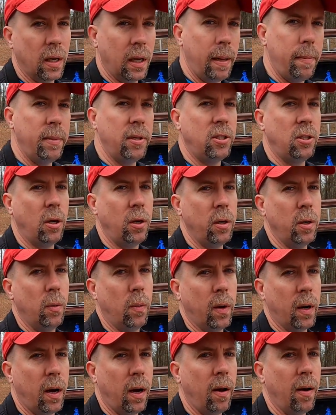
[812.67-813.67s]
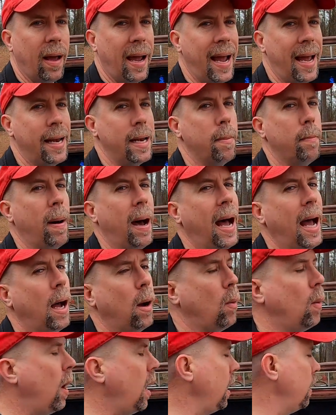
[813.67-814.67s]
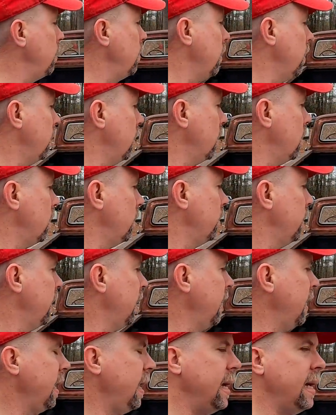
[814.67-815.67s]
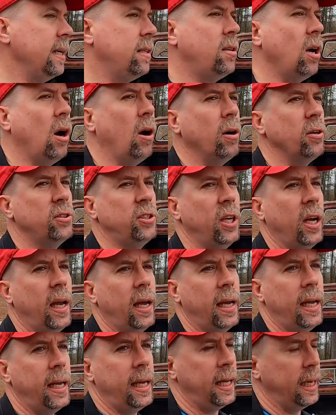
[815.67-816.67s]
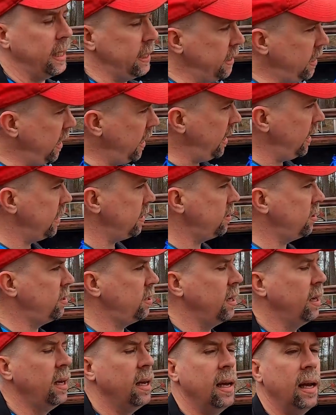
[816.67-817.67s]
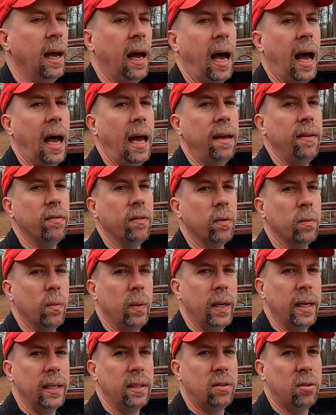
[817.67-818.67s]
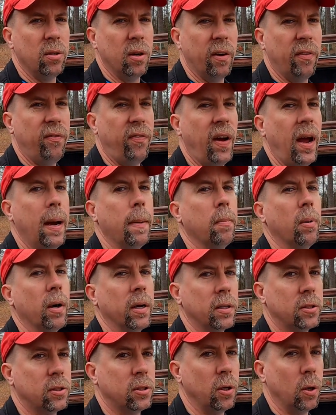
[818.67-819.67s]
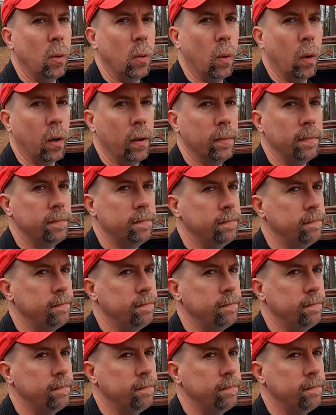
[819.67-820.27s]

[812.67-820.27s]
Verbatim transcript: So let me show you what all I had to buy at Wally World, at Target, and yes, I even went to a fabric store